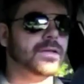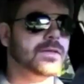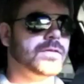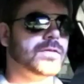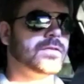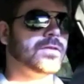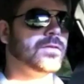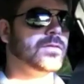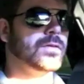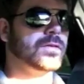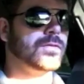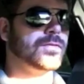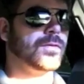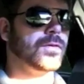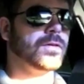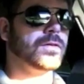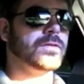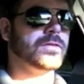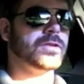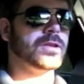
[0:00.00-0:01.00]
So as
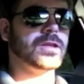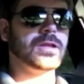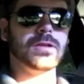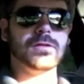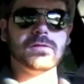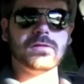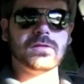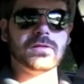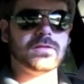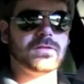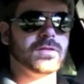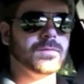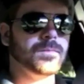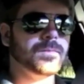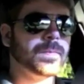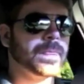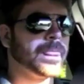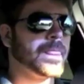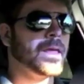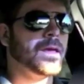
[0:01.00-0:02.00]
far as the Q
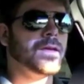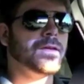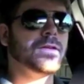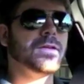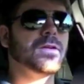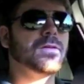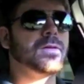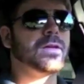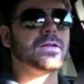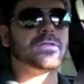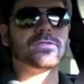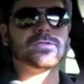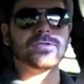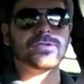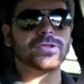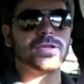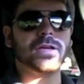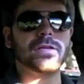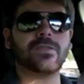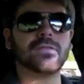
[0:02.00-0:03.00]
system, you know, it's
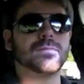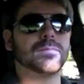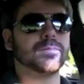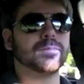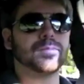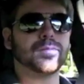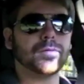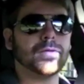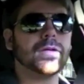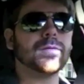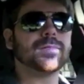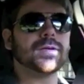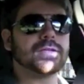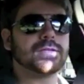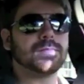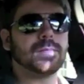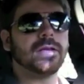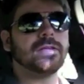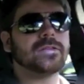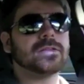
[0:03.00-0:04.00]
just pretty
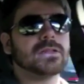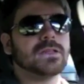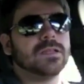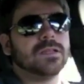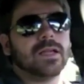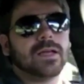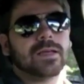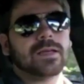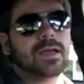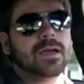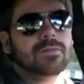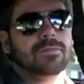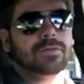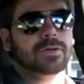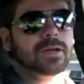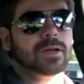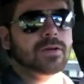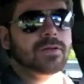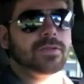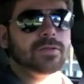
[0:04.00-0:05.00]
much basically like
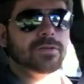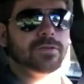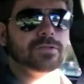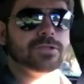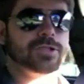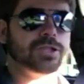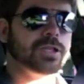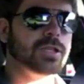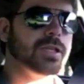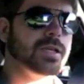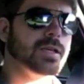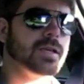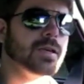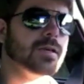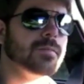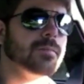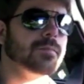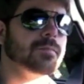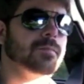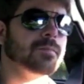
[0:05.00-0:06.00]
every other
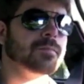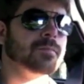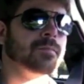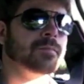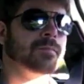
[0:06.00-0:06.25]
GM